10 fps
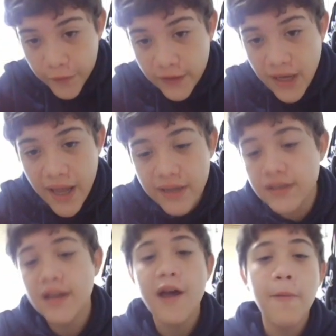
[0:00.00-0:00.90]
with the
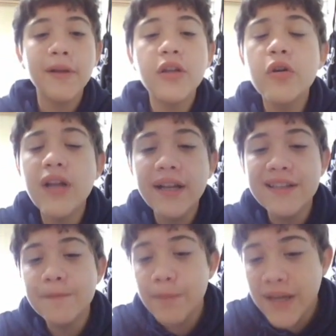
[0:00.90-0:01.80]
knight, but no, knight
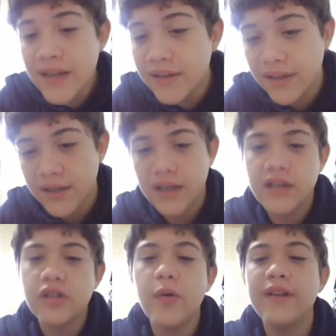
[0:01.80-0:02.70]
is pinned,
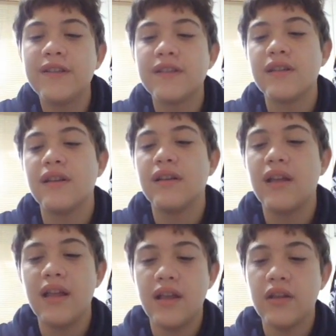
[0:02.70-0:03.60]
so it's
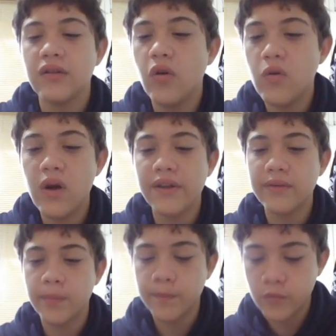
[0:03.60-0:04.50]
no
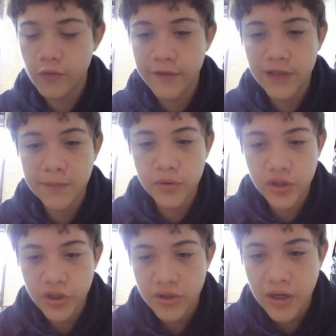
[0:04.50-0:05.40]
other move in this
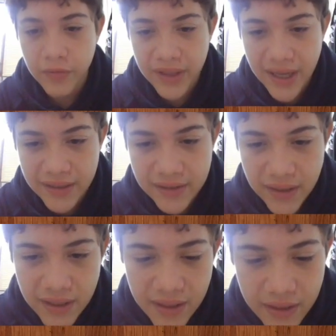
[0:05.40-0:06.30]
position, and we get
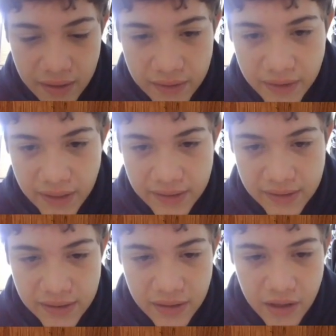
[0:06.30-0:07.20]

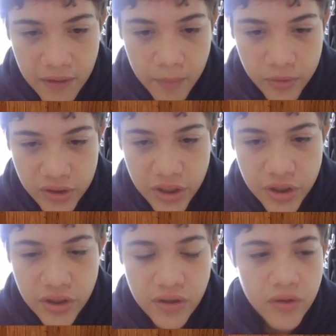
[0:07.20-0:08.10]
this
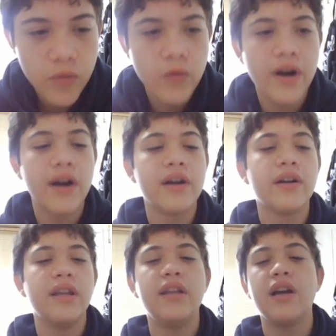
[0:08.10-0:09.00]
position
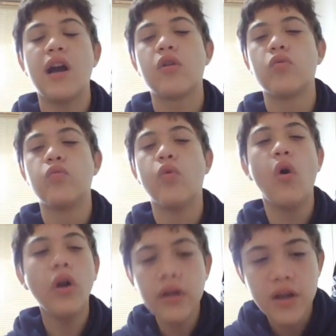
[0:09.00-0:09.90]
where Hikaru
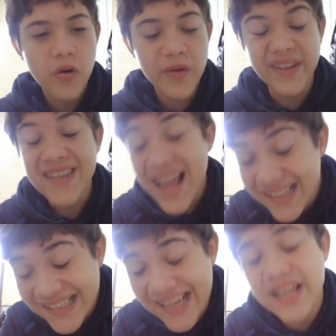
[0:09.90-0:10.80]
won with
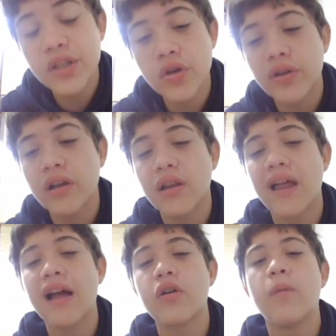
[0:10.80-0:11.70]
10 seconds on the
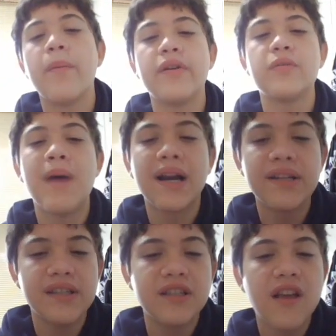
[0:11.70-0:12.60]
clock compared to
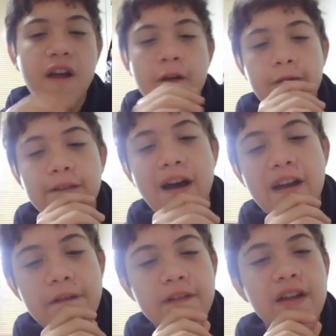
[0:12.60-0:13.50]
Magnus's
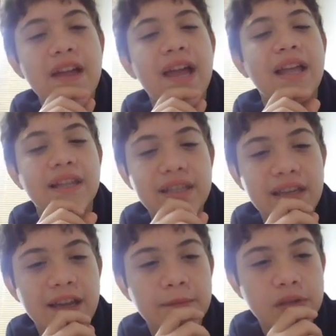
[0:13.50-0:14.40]
5, and this
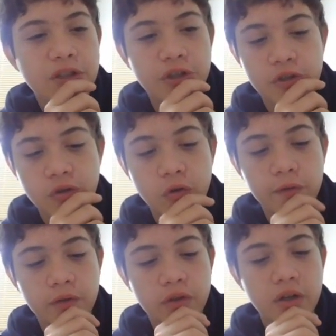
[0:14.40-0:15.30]
game is just
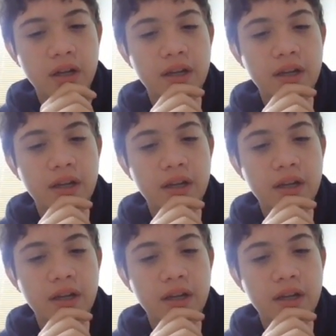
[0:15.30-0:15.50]
over.